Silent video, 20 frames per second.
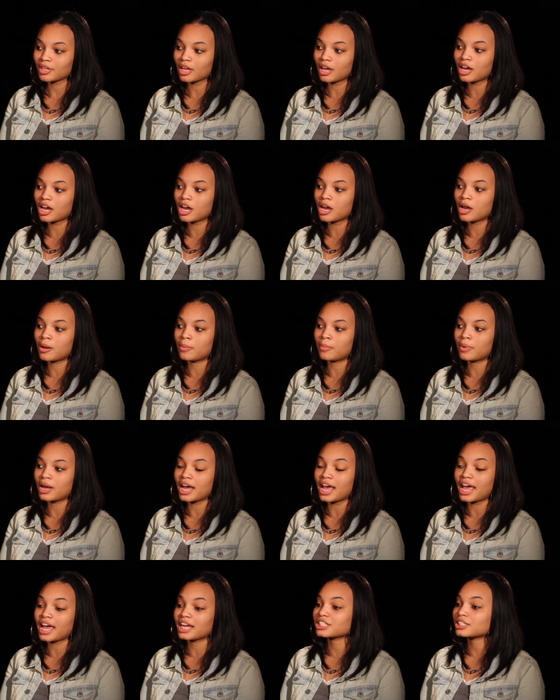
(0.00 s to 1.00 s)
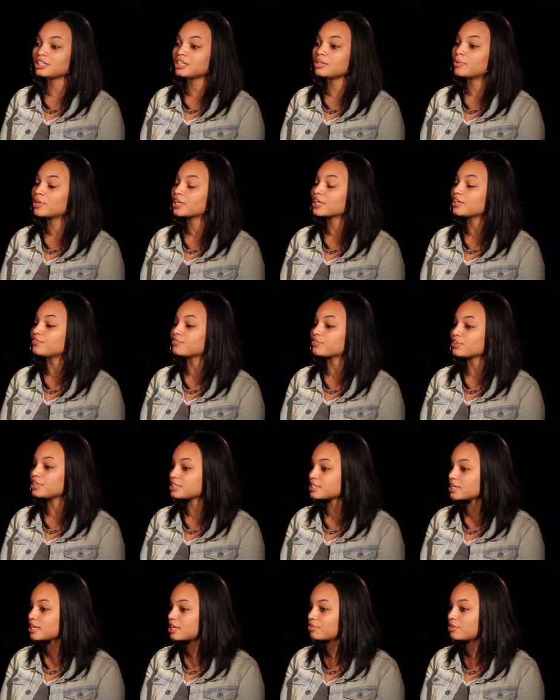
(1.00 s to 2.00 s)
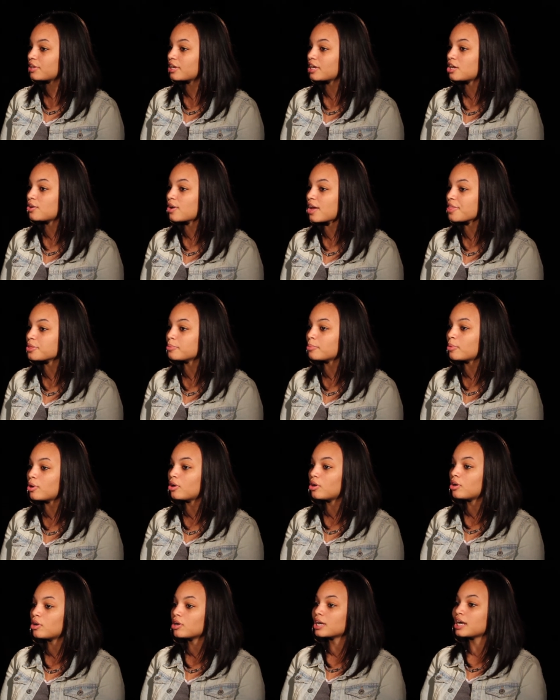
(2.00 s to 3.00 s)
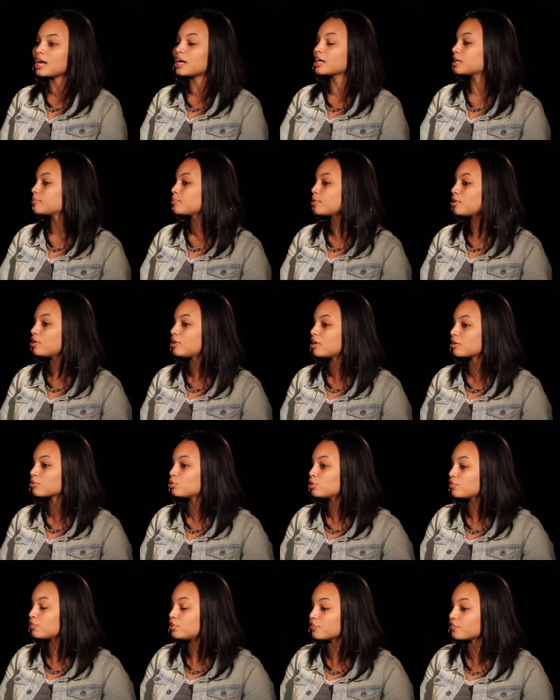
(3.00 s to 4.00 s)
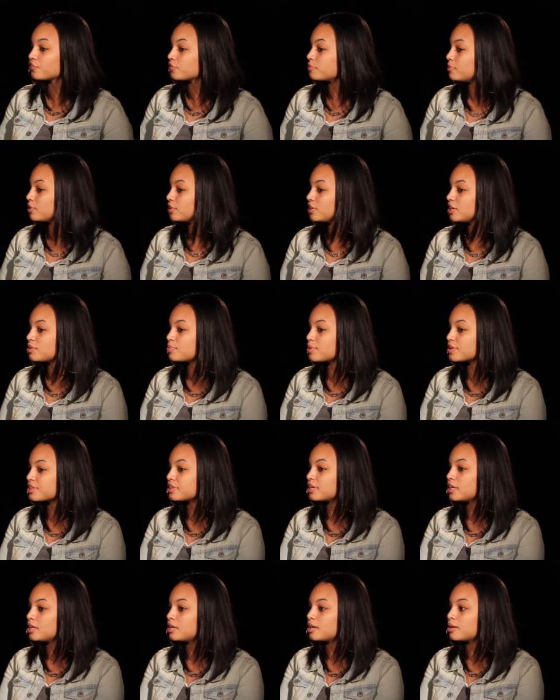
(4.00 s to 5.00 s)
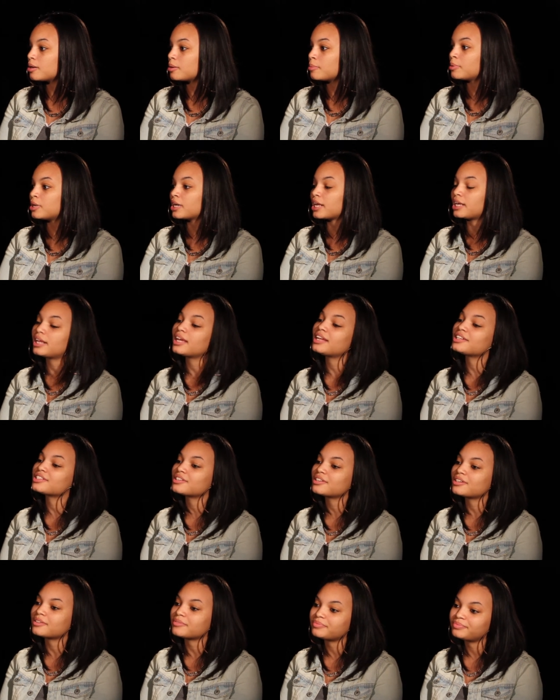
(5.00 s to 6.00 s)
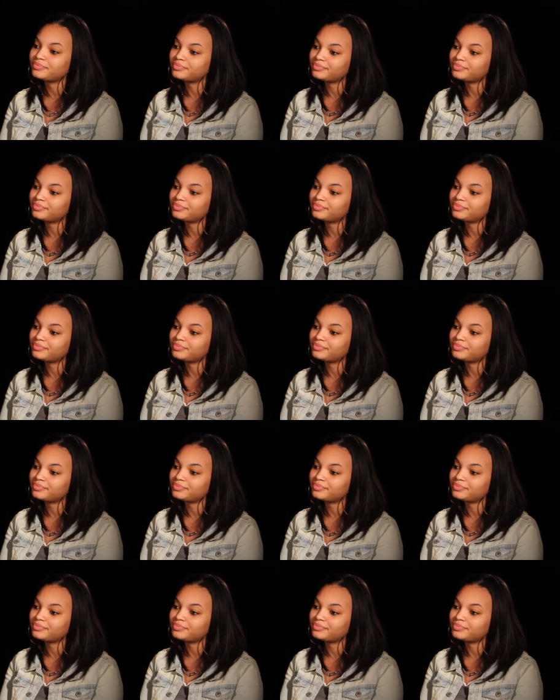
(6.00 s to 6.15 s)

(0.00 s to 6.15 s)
Um, I actually work in retail now at the mall, Concord Mall. I don't know if you're familiar with it, uh, but at H&M.